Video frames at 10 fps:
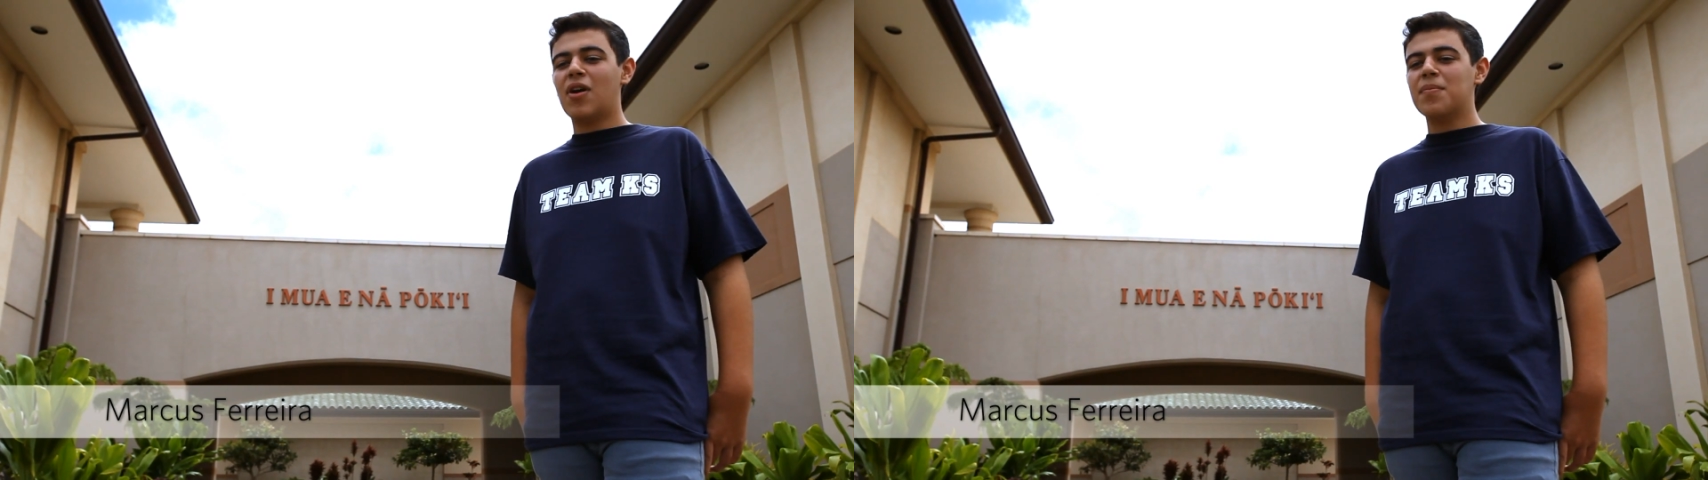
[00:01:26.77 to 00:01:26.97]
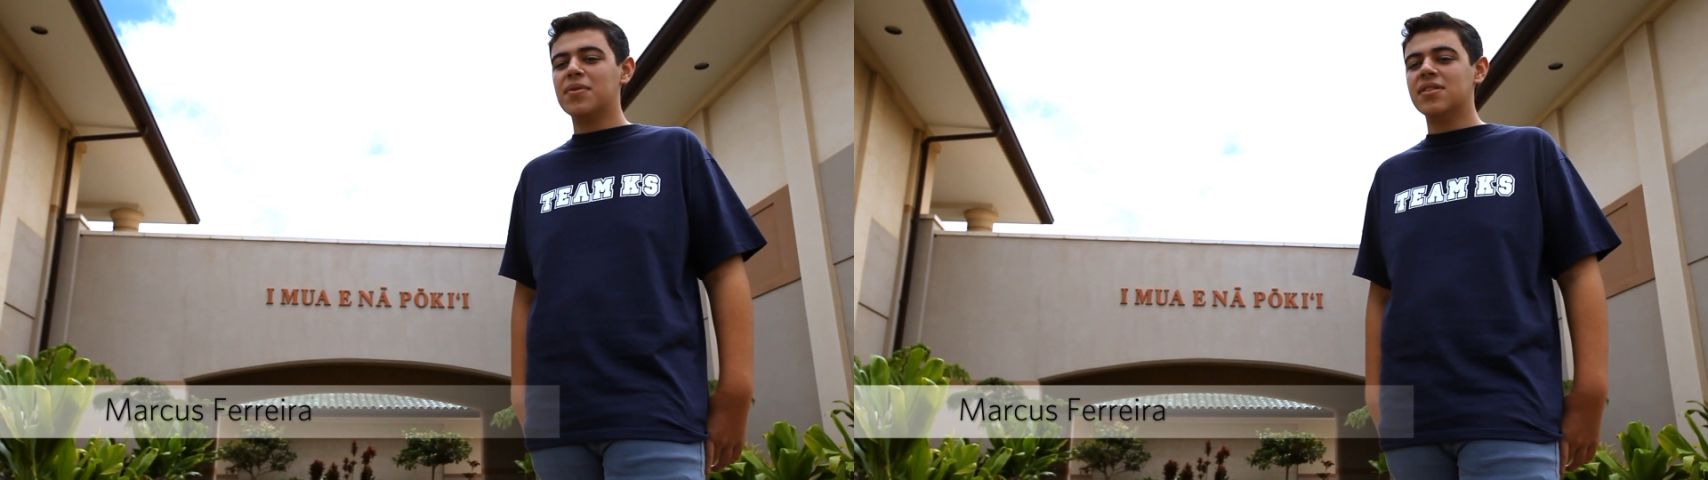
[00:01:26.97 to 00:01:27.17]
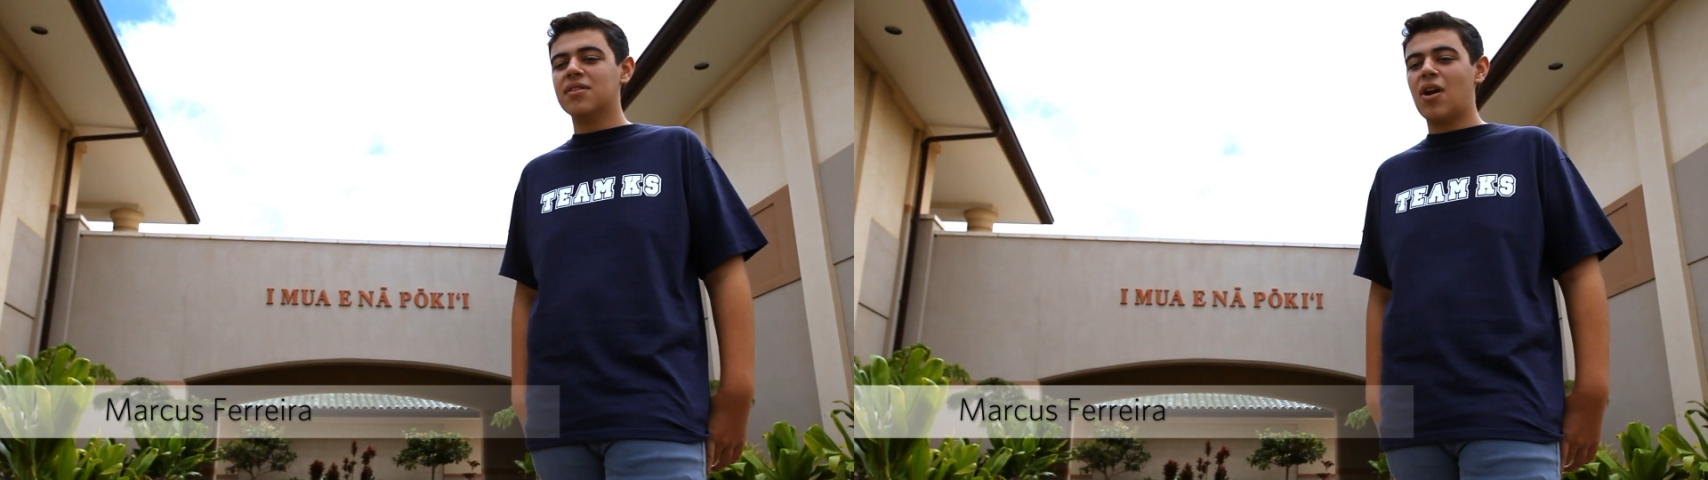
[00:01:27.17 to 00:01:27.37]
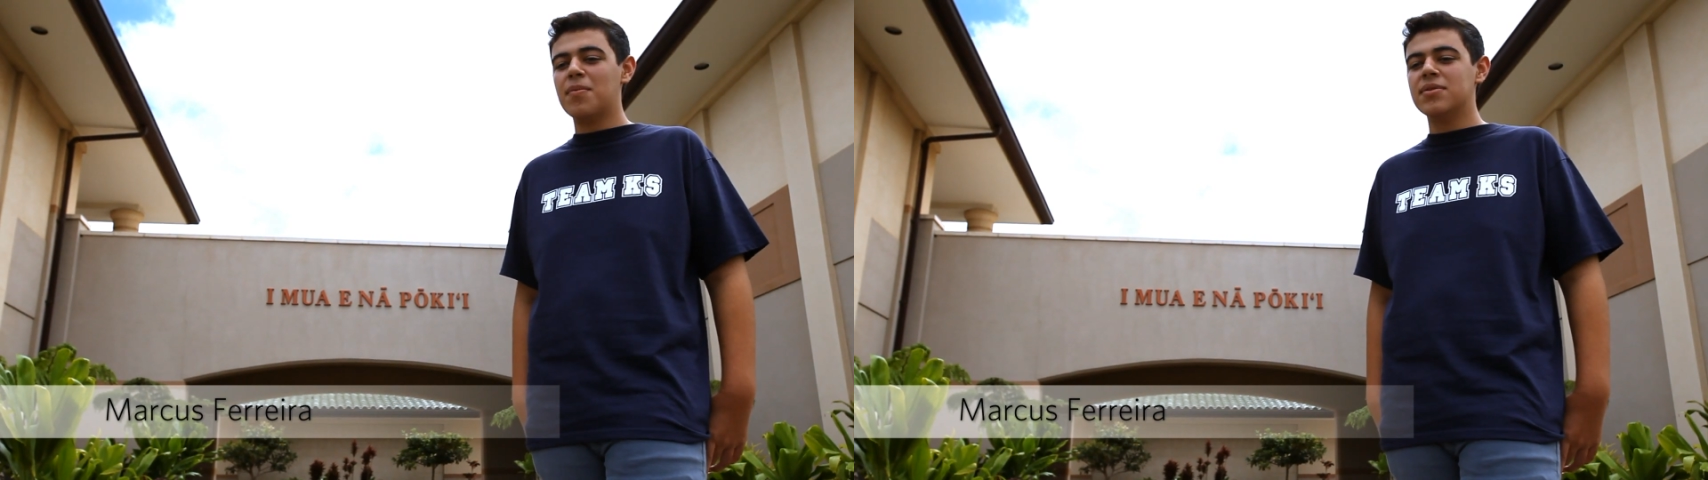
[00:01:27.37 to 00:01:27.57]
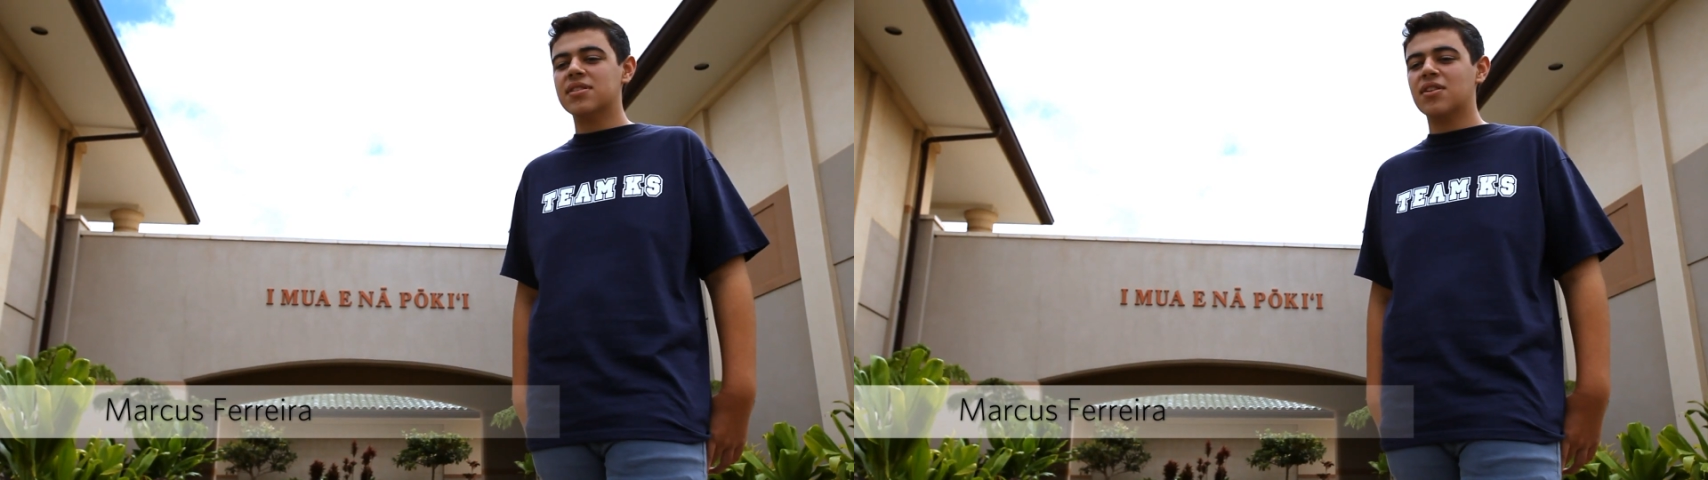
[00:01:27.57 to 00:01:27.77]
grandpa,
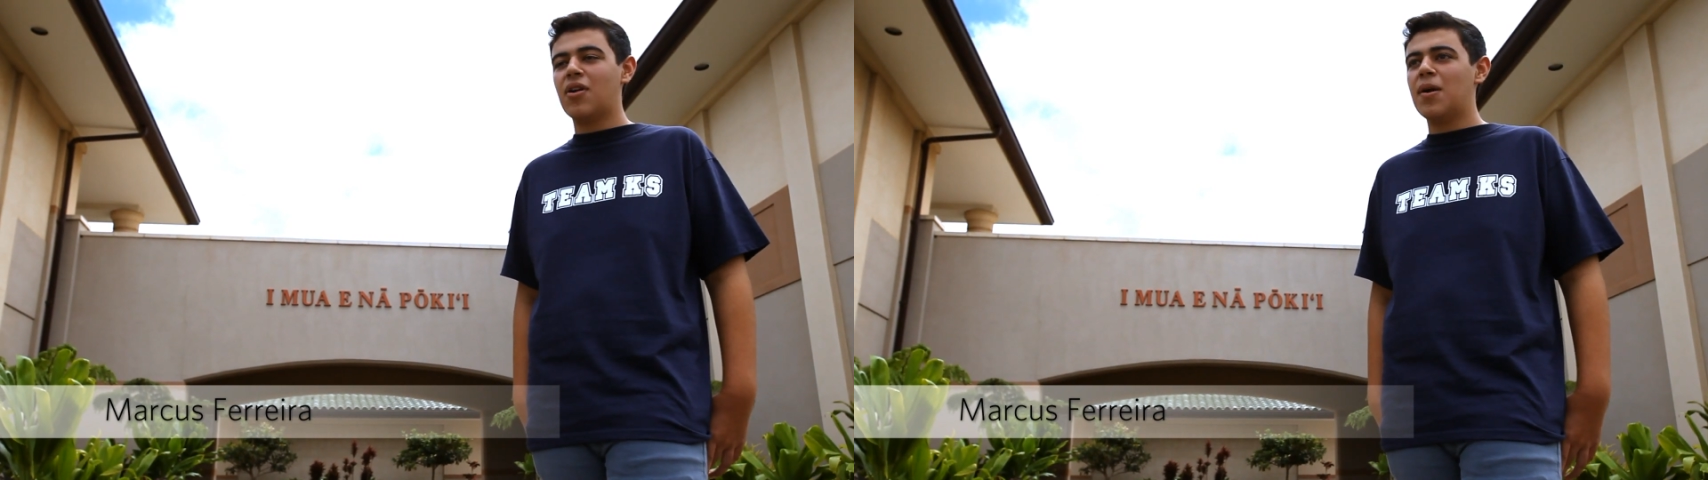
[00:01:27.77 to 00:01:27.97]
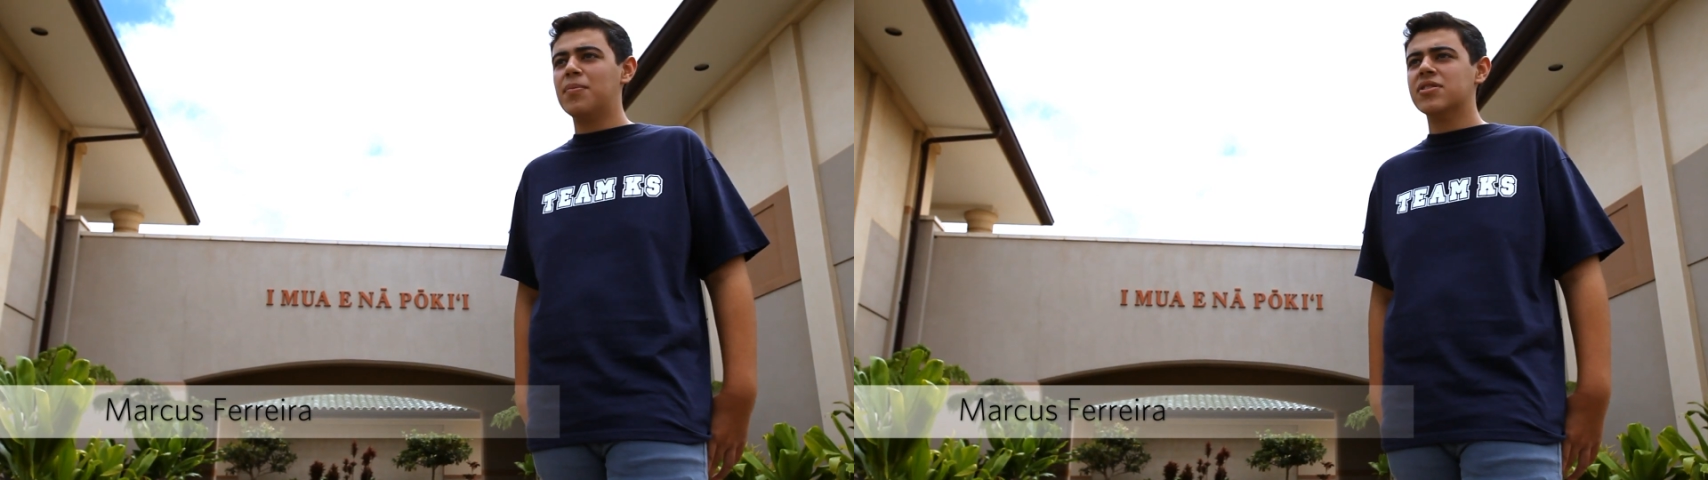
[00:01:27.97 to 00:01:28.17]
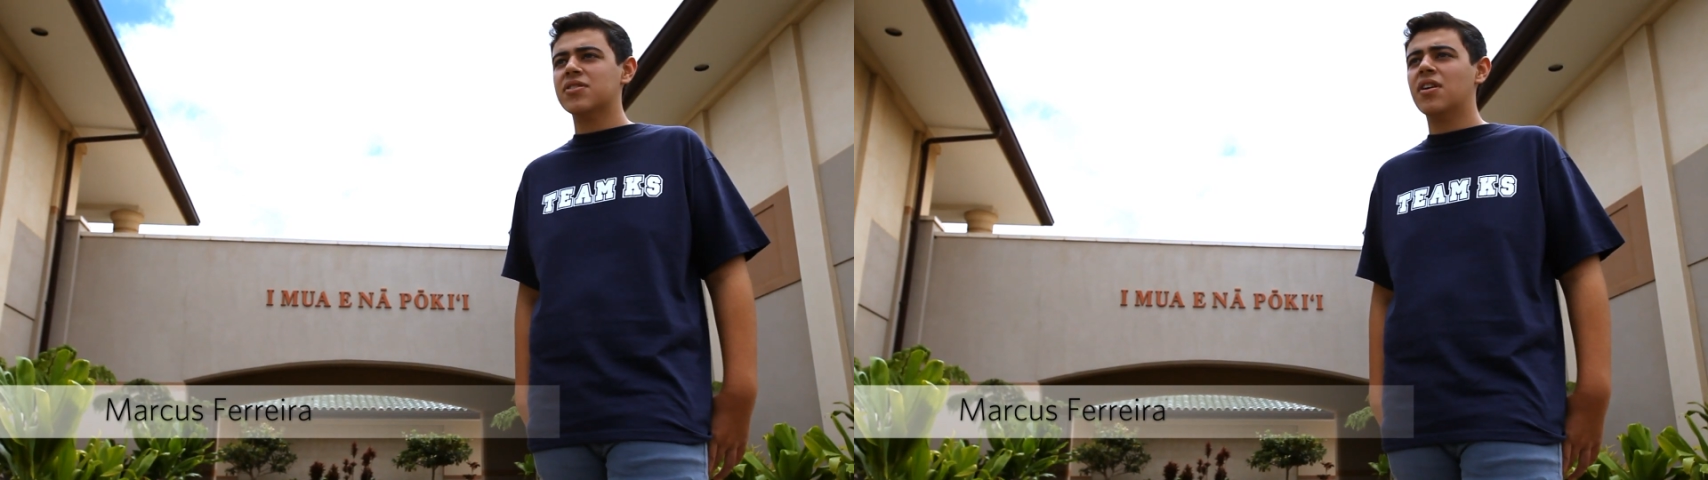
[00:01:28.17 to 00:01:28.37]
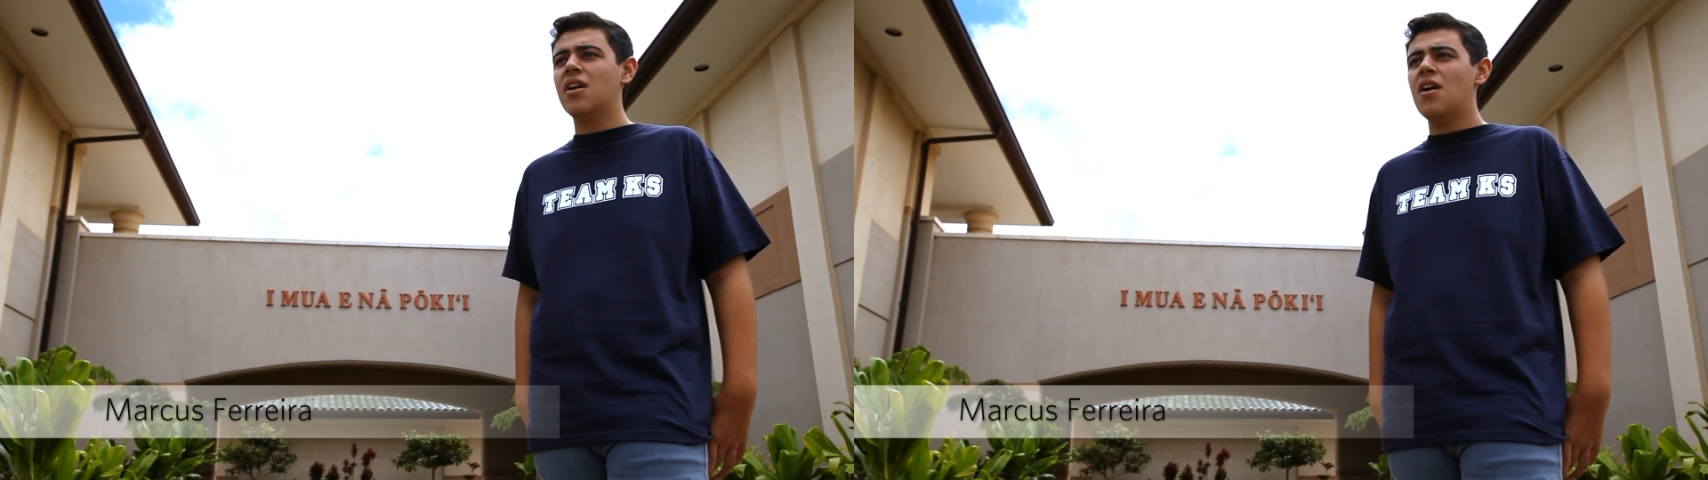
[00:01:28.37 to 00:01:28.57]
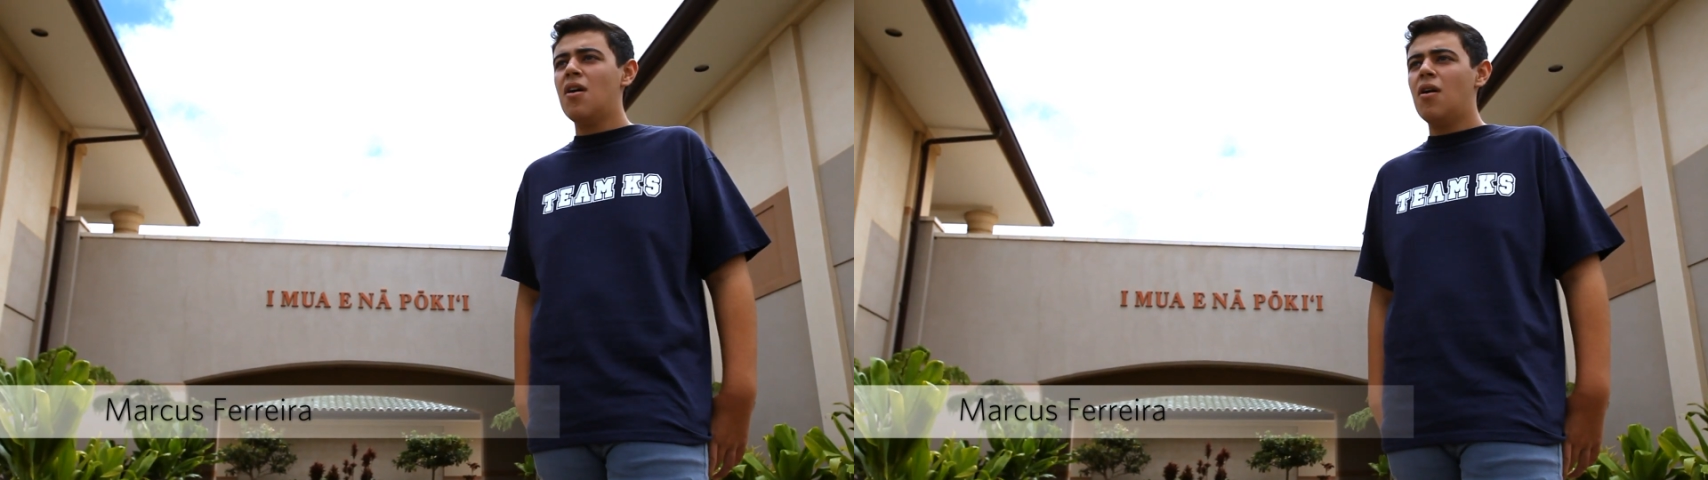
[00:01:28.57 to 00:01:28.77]
grandmas and grandpas
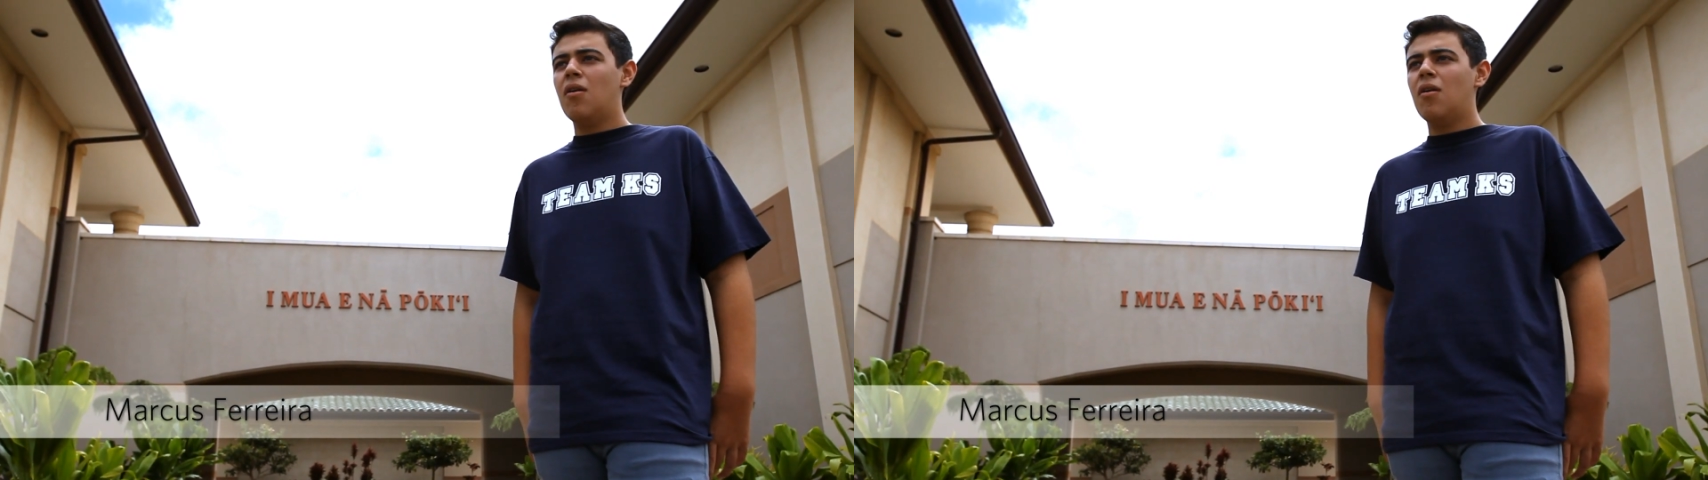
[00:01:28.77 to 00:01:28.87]
are.